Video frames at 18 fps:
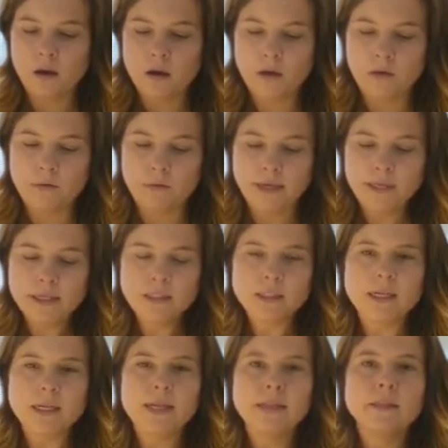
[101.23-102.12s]
All
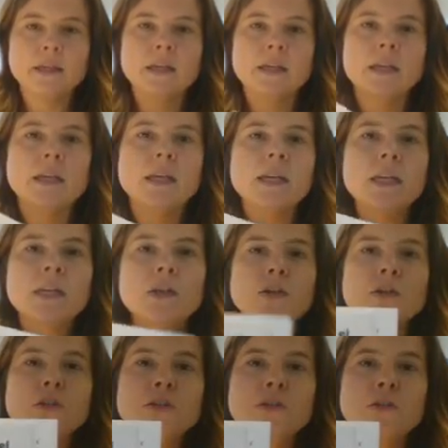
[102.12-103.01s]
right. Then in
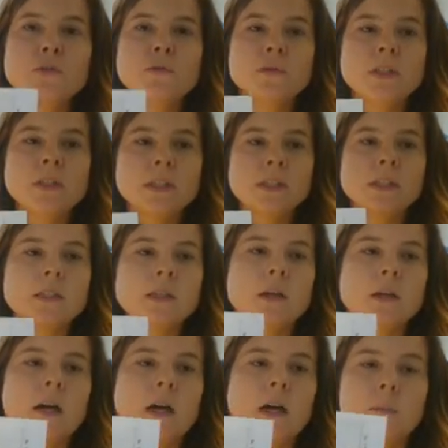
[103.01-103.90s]
your student's
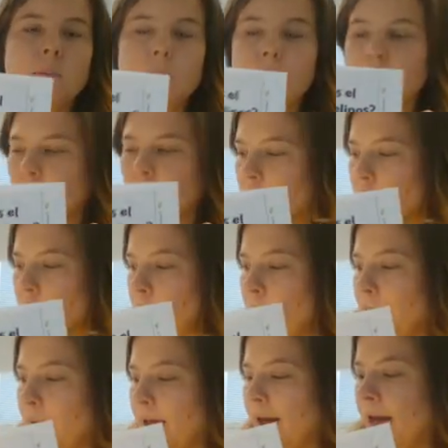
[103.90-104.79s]
little
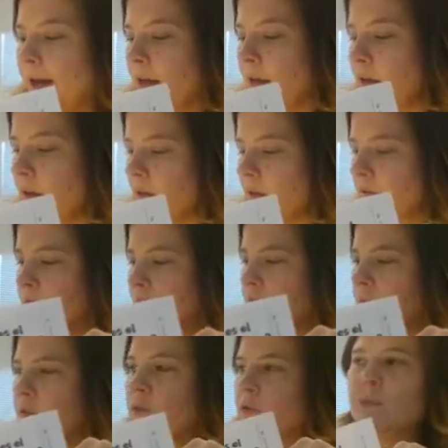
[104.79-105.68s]
bag,
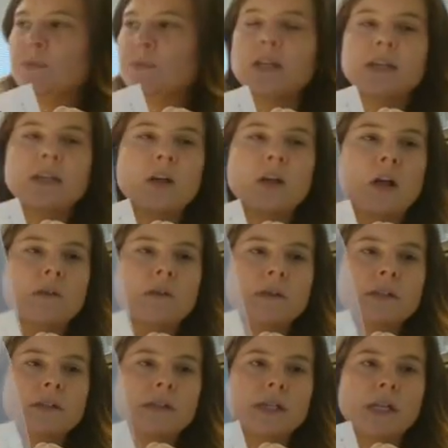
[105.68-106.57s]
so I'm sending all of
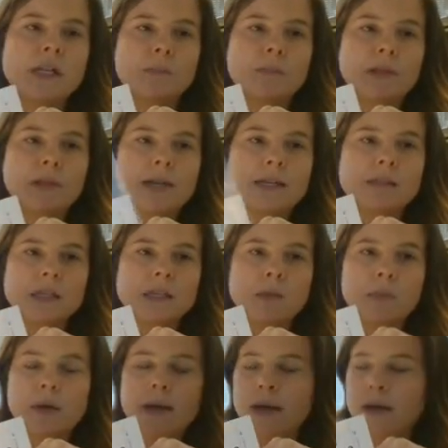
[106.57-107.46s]
this in a
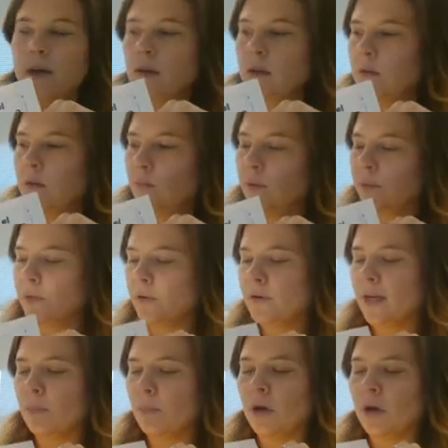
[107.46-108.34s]
plastic bag,
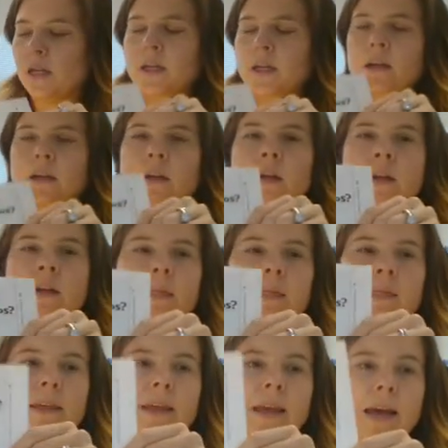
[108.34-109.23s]
their name on it.
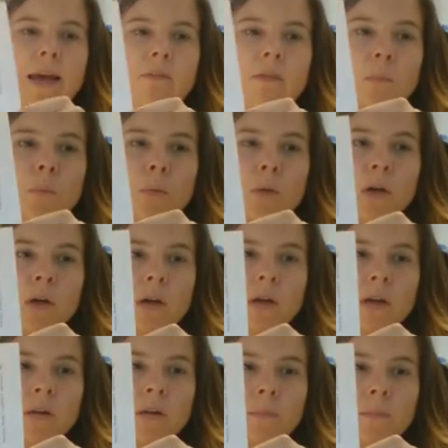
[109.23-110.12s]
They have a
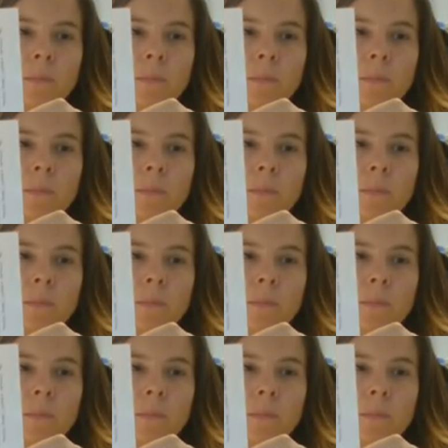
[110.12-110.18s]
book.